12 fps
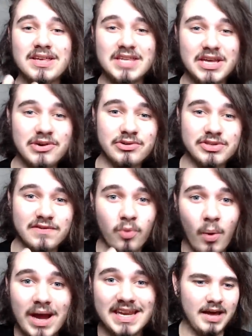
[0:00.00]
years of
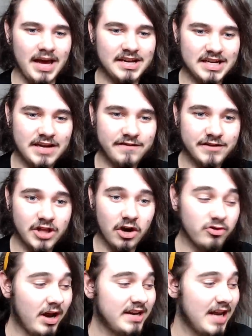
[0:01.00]
waiting. And even
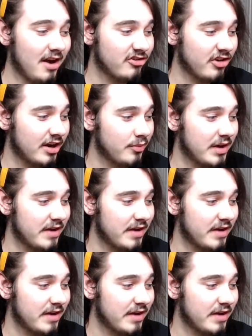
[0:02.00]
though right now, right, we